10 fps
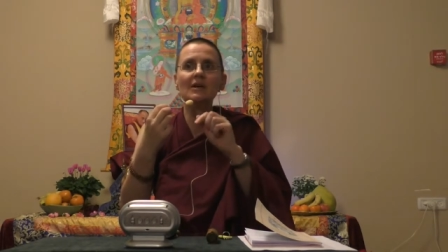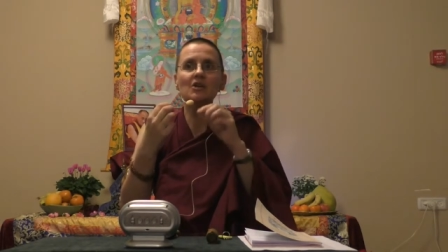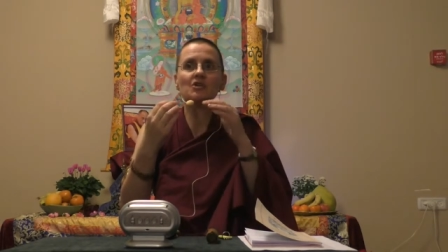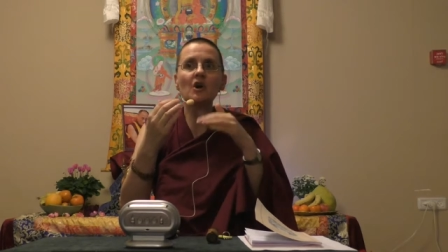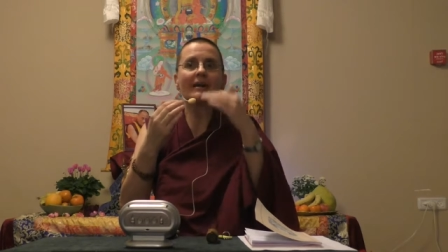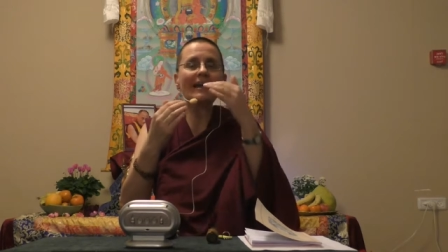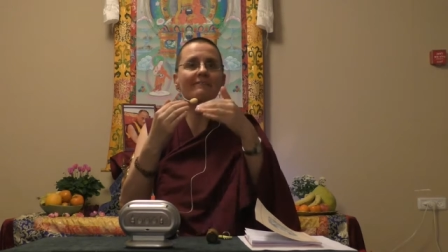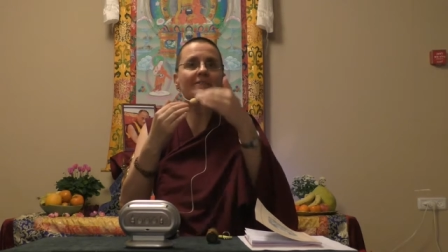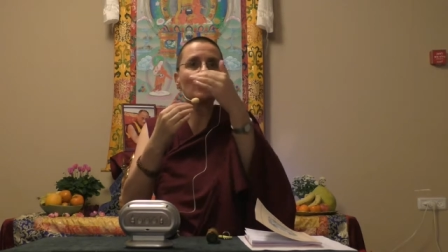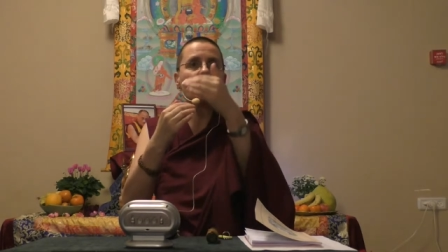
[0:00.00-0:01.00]
Not
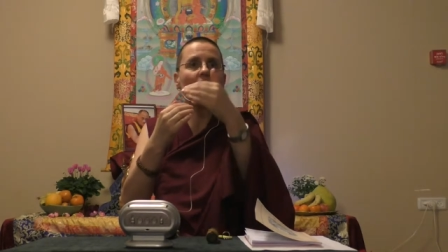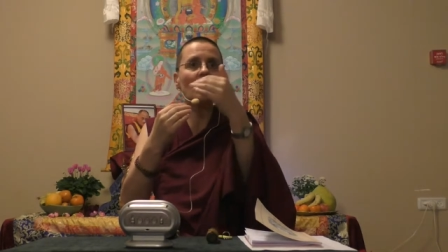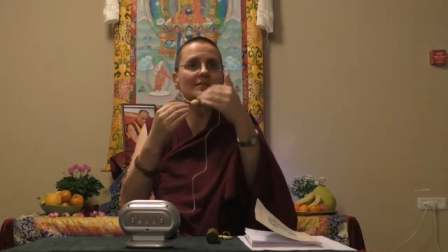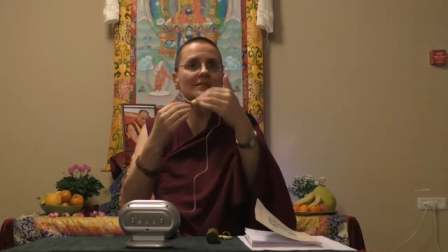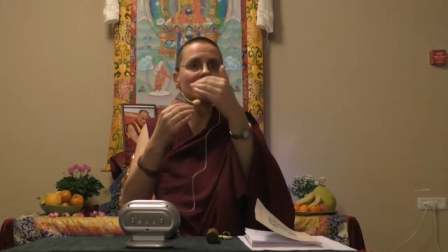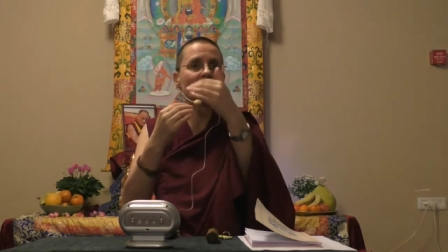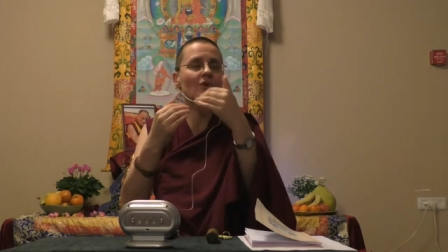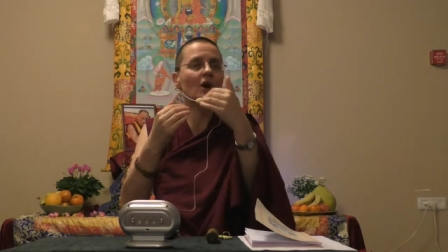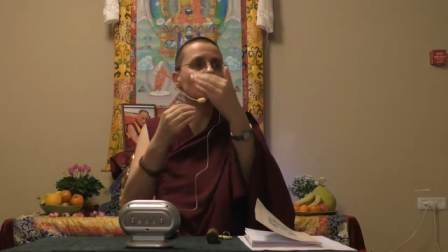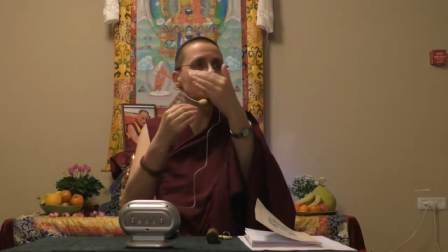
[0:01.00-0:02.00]
every cause, is,
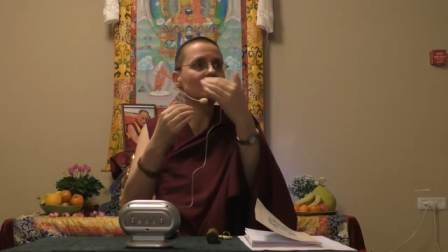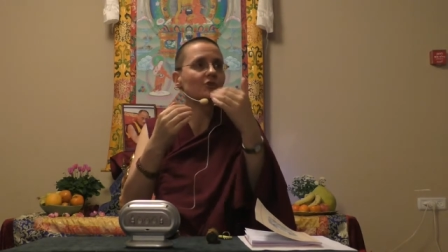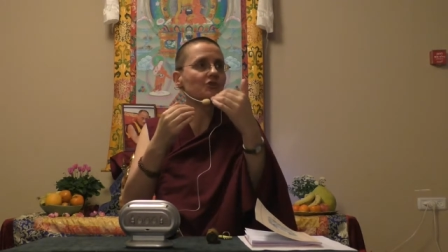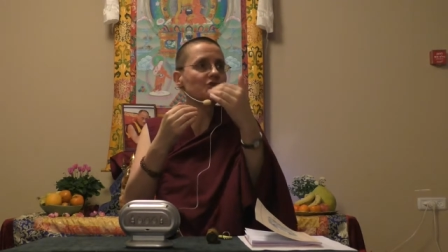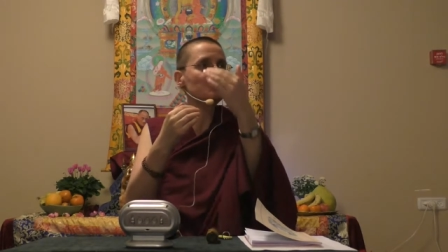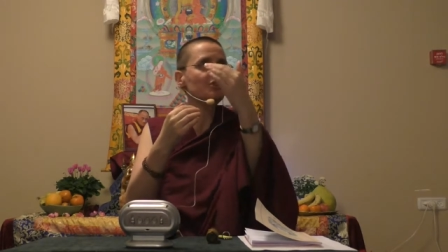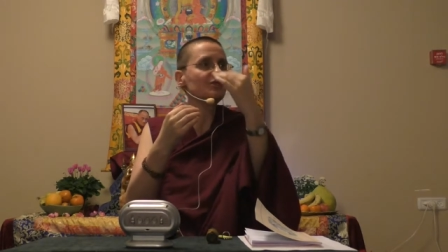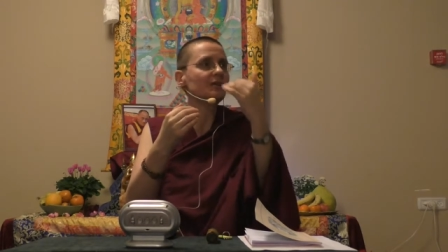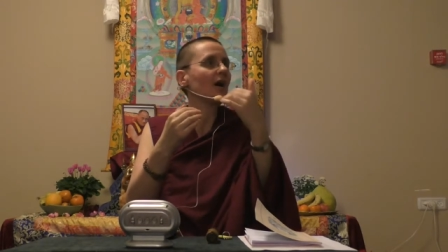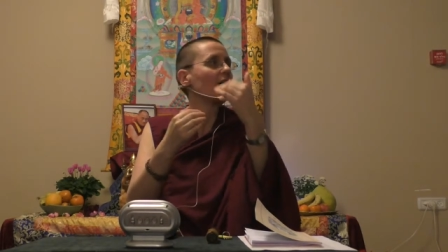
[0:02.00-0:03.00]
cause and condition is
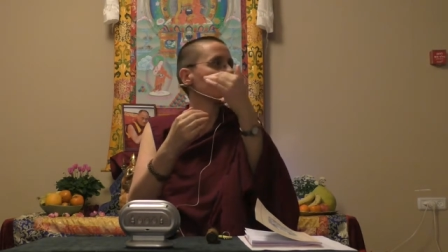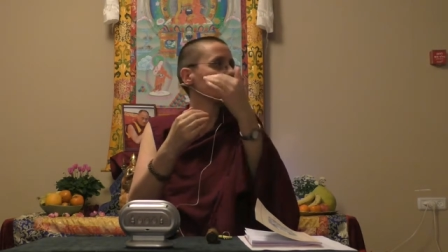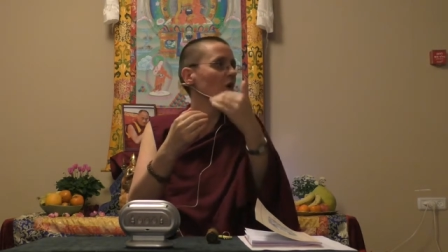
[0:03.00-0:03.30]
a karmic